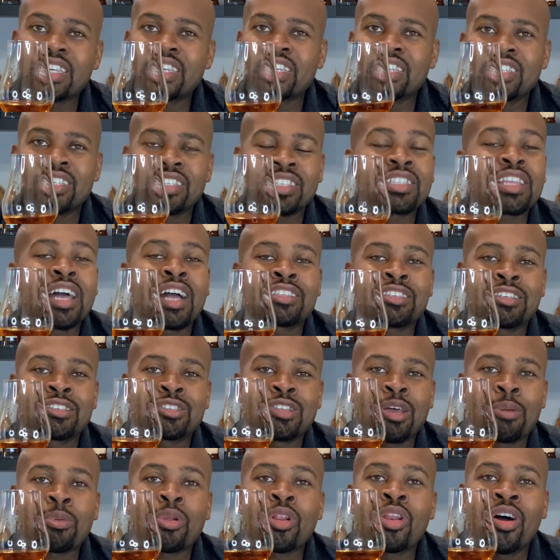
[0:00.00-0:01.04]
start your
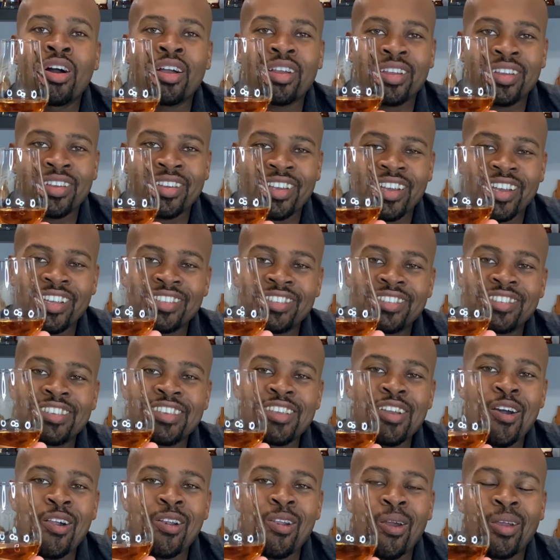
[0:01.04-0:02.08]
stop clock and see
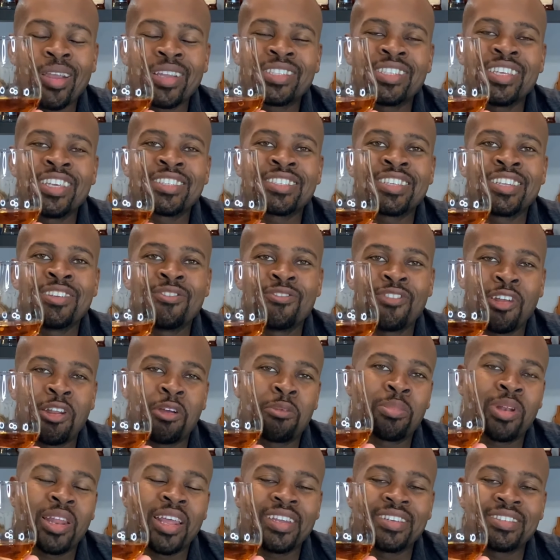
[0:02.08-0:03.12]
how long it takes to develop
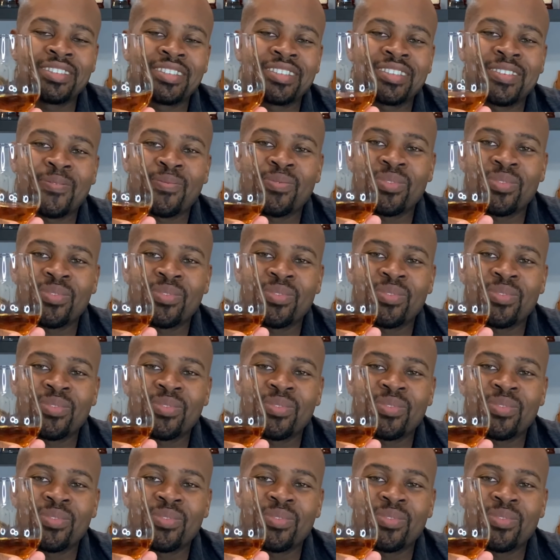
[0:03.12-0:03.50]
legs.